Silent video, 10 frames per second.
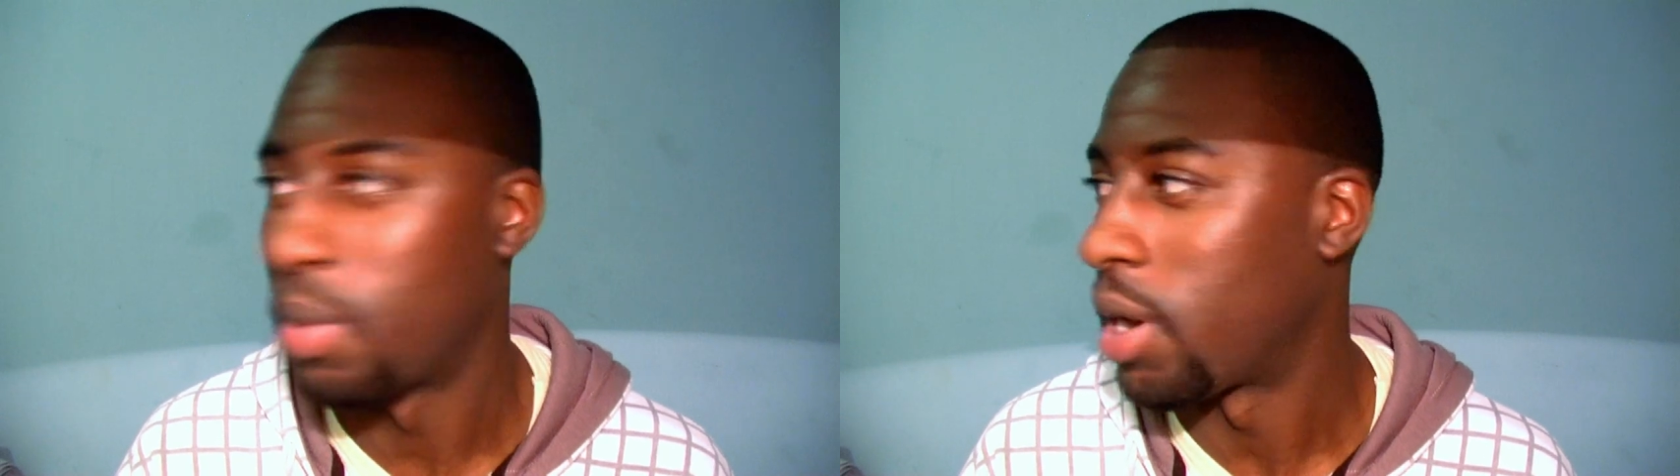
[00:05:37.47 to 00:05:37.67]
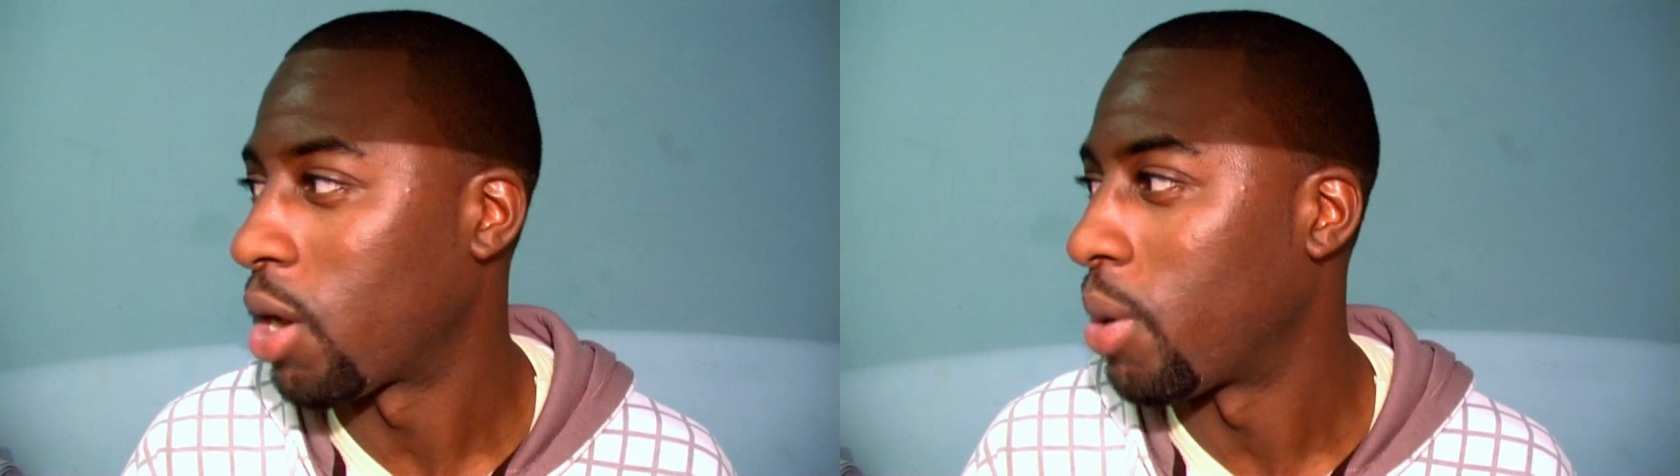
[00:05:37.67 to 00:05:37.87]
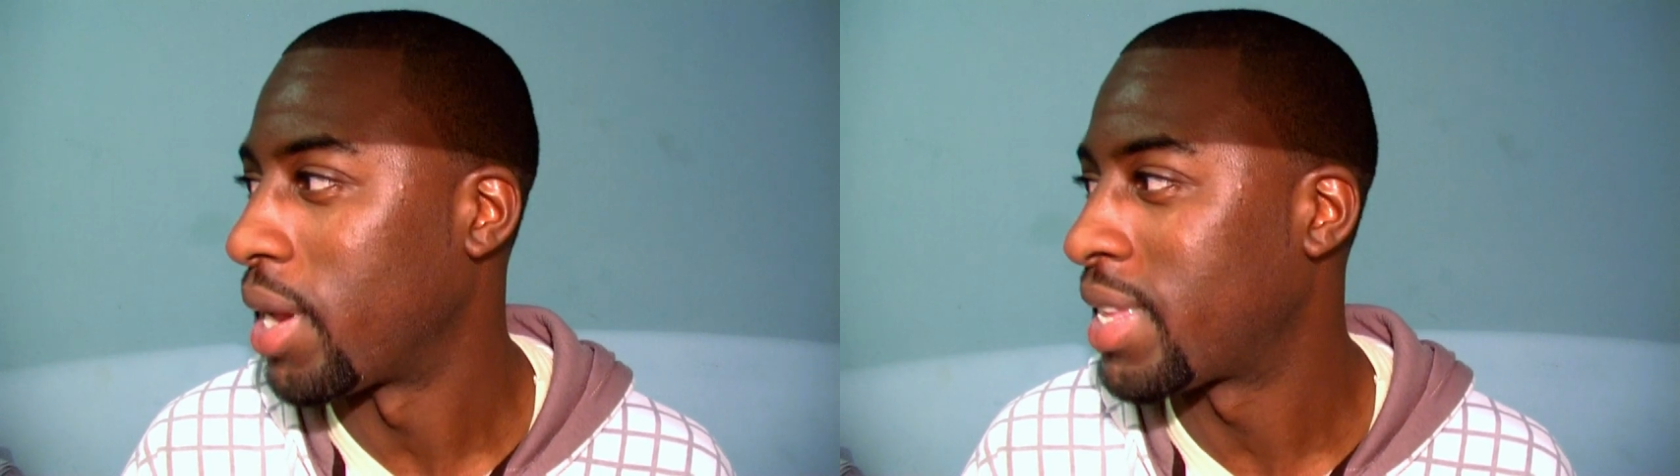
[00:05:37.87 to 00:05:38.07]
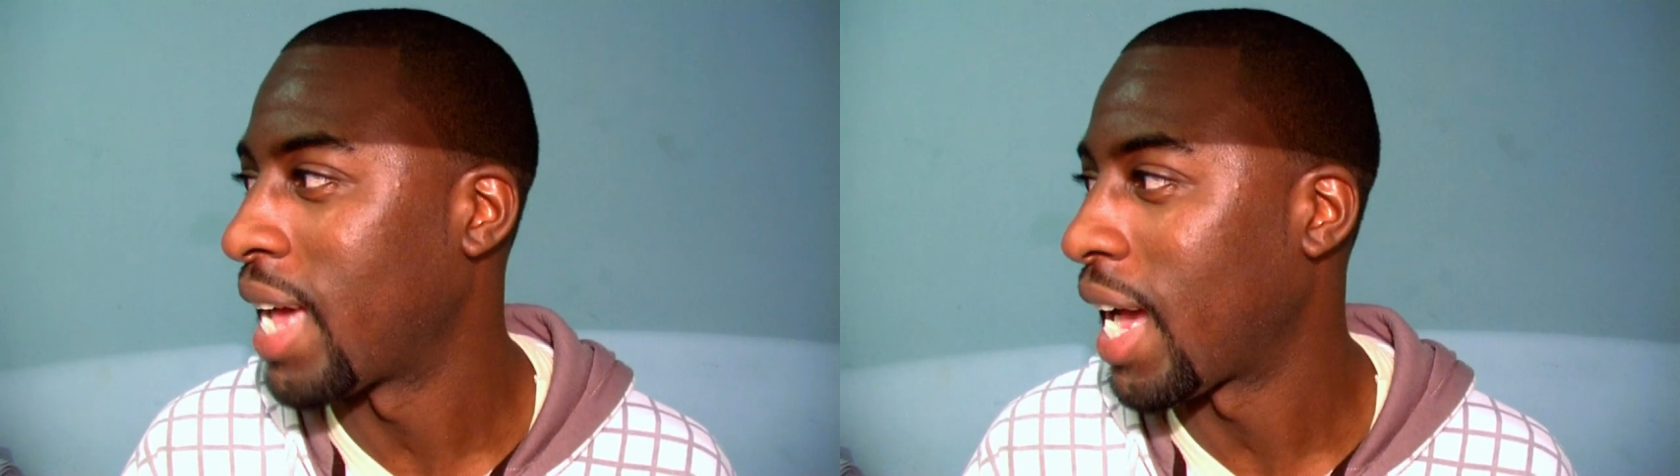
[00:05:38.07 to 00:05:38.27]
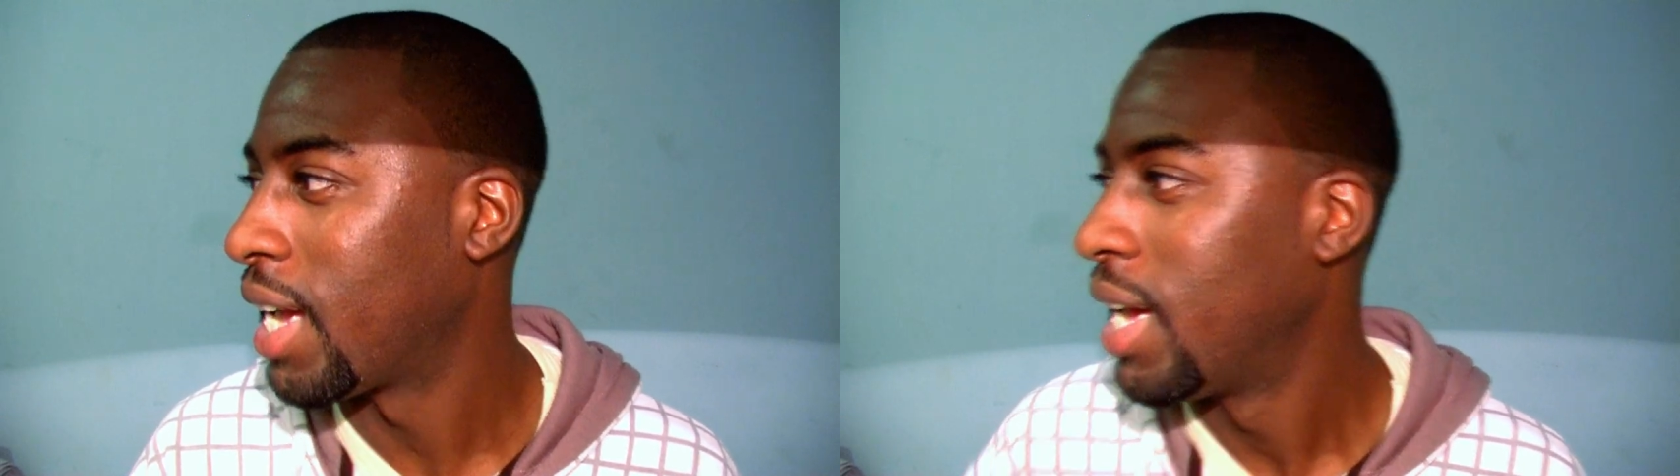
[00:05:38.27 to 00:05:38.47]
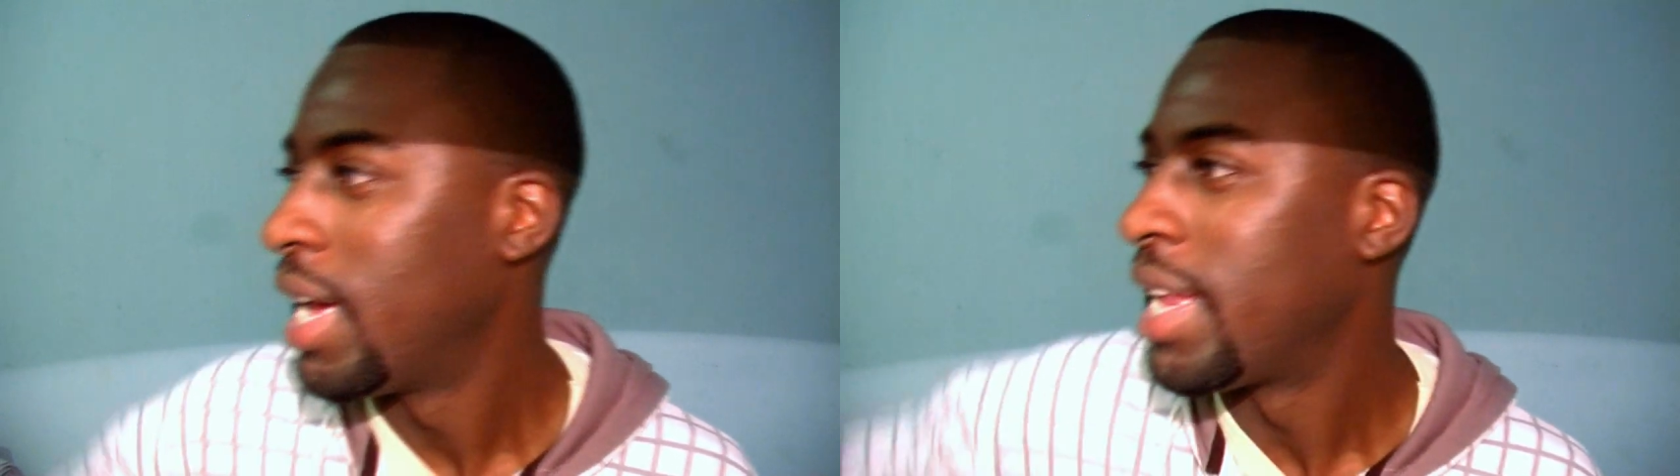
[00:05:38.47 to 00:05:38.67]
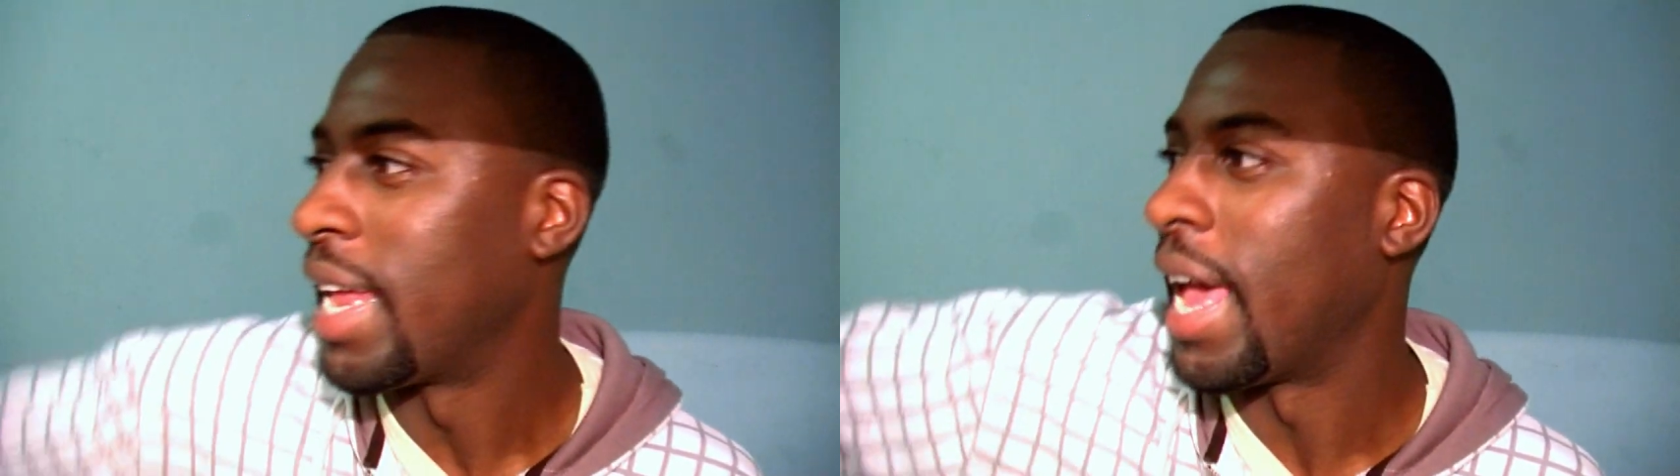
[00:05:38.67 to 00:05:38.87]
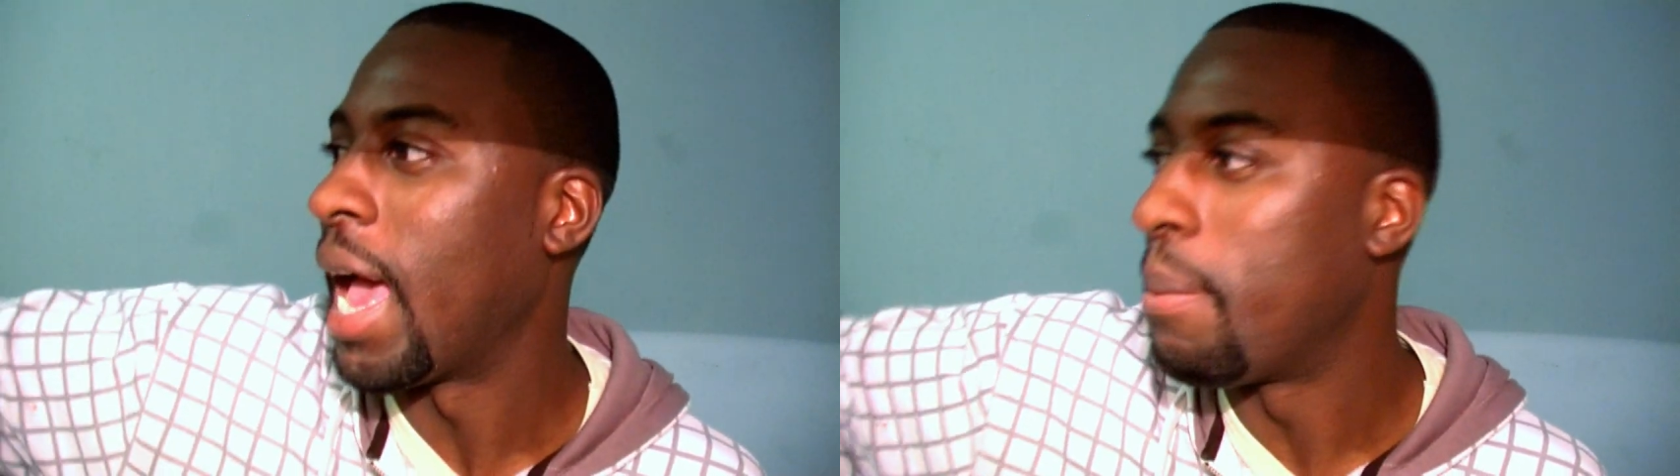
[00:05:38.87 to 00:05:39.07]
I'm going to go and attack an